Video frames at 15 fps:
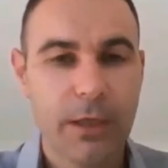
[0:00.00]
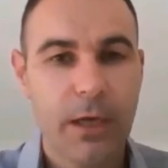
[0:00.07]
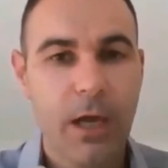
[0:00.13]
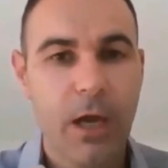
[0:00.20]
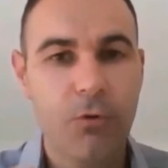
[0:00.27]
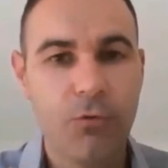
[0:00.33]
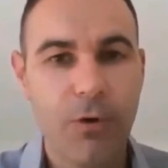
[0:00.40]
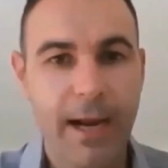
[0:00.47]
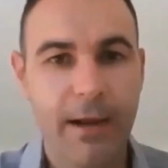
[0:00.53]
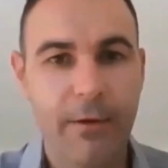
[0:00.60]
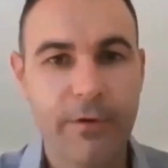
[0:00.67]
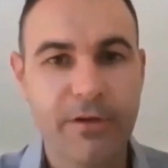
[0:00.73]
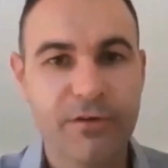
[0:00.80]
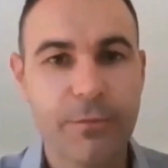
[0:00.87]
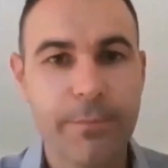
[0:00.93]

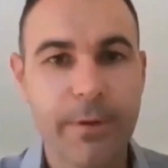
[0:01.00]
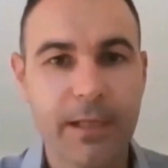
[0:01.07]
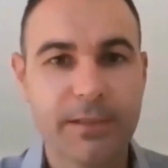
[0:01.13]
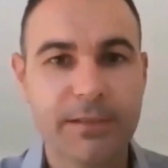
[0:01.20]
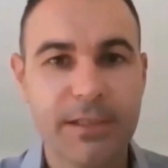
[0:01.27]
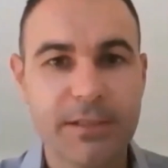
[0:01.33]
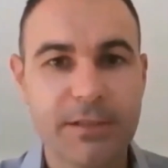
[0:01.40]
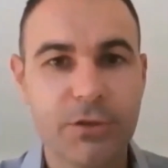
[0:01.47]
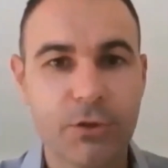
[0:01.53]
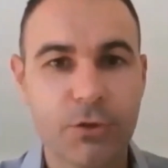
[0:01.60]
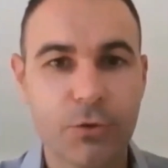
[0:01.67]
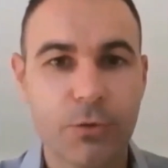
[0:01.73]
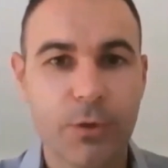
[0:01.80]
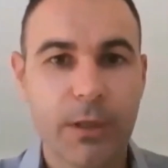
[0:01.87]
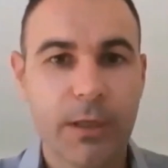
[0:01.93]
around its ability
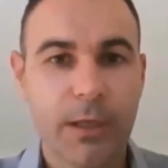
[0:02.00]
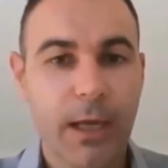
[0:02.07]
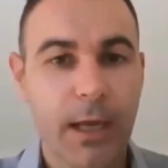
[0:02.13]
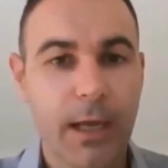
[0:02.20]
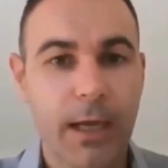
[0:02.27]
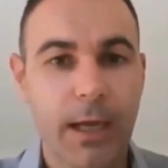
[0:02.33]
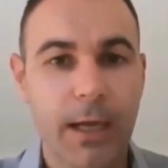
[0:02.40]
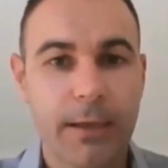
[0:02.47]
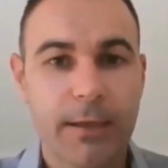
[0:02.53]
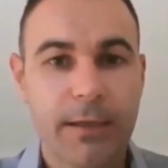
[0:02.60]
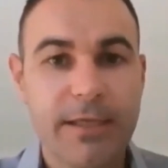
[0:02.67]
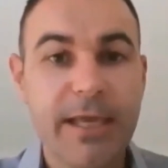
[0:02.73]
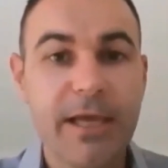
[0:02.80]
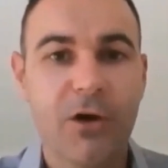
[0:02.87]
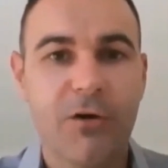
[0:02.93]
to
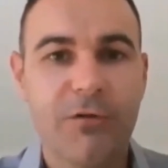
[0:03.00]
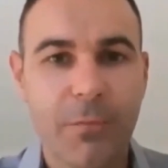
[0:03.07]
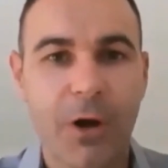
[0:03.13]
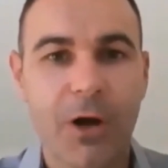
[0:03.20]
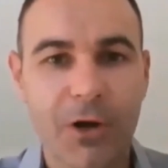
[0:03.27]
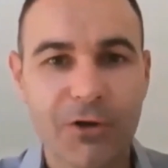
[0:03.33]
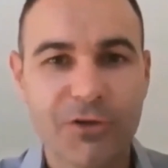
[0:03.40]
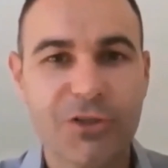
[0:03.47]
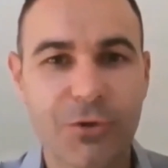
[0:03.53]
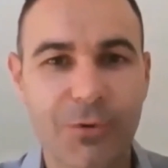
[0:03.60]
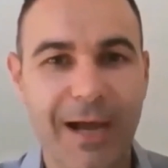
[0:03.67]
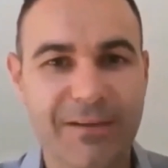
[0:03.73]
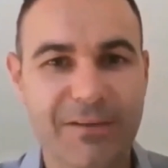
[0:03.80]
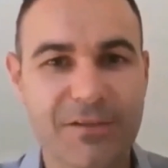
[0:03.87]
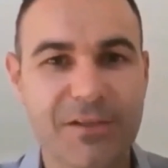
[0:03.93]
kill off biological
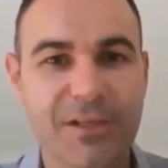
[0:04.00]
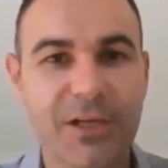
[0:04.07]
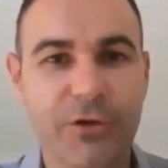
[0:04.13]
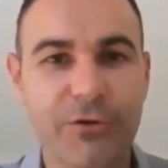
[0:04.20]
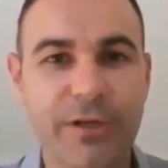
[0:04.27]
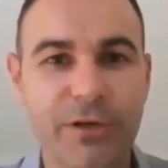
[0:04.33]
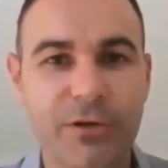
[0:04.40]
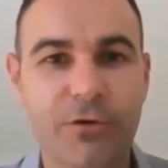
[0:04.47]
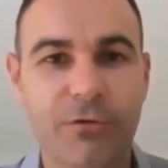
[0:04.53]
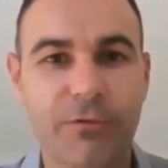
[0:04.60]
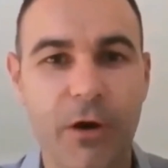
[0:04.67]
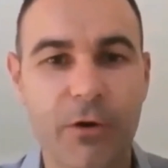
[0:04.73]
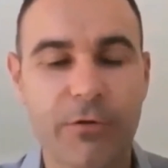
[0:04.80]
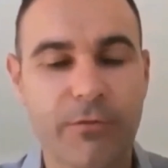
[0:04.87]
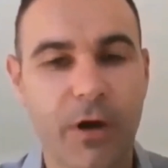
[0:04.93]
hazards, including
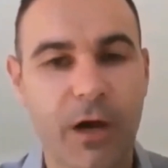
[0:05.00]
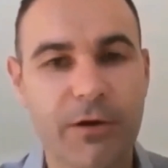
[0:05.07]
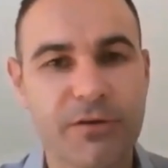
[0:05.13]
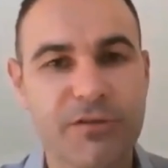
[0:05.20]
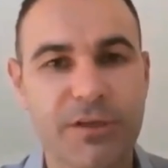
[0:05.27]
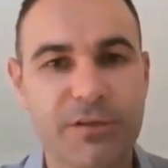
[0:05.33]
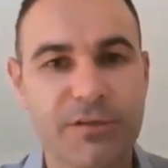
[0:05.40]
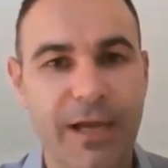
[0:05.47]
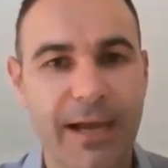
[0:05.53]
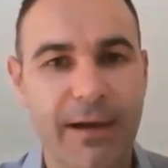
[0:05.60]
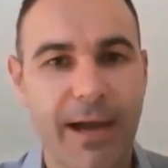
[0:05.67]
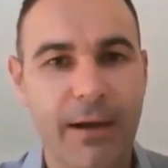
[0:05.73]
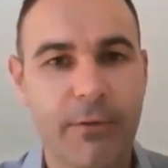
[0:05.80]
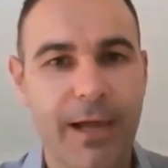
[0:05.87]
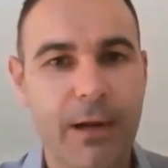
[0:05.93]
coronaviruses.
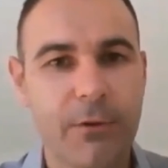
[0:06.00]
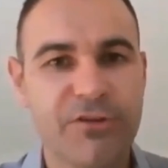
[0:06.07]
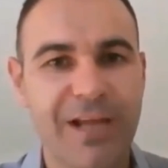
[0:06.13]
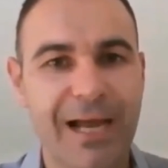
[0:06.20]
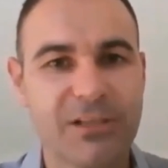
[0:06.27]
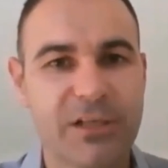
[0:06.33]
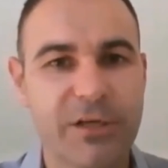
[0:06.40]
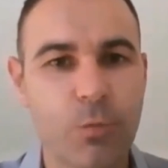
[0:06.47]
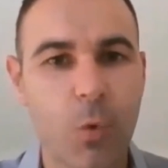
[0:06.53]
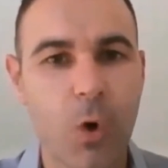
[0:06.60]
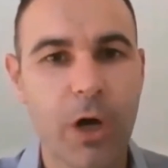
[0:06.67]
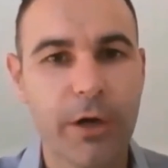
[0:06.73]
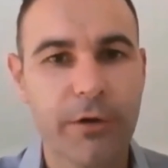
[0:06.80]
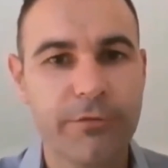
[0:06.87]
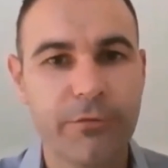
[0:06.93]
How does it actually
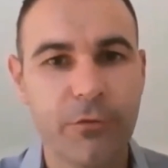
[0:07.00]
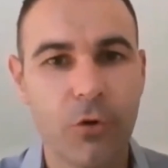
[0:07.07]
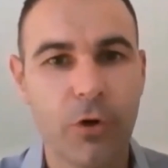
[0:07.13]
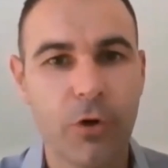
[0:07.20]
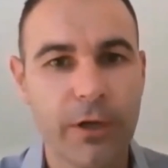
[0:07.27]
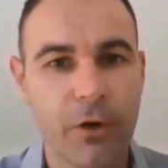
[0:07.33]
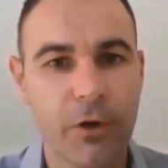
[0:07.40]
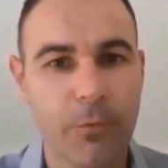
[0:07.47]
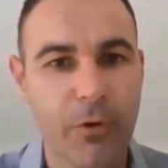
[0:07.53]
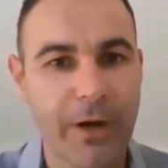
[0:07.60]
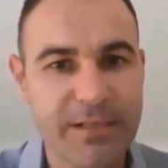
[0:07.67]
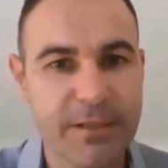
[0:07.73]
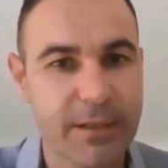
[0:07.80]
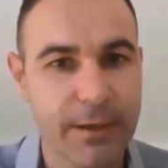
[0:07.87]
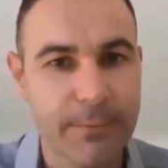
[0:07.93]
work for an
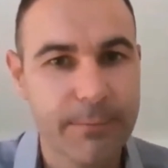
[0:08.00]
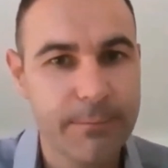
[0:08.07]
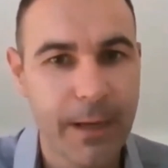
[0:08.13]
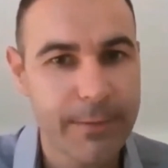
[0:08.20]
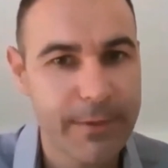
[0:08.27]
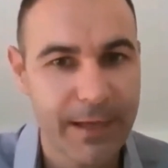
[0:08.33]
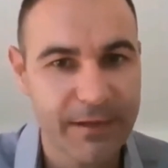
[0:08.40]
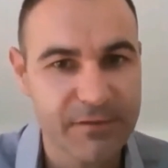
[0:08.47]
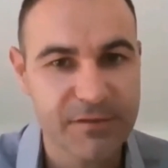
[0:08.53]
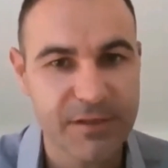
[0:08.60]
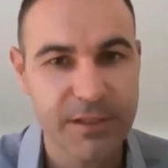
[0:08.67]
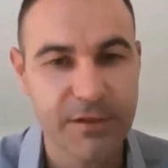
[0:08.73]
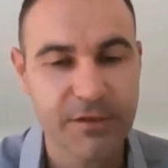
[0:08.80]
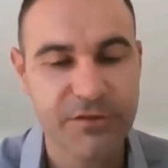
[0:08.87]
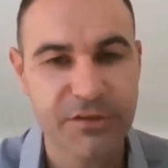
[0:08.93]
operator that maybe hasn't
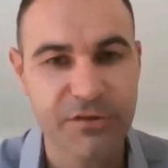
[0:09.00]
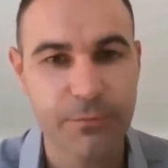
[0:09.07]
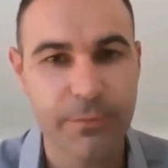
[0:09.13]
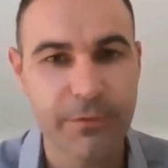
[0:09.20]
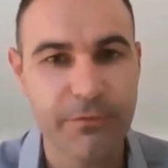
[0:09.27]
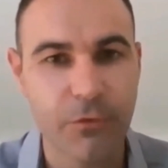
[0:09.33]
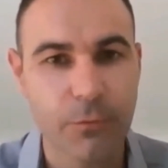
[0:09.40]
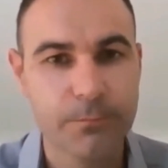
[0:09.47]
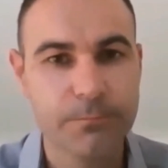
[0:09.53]
seen the system before?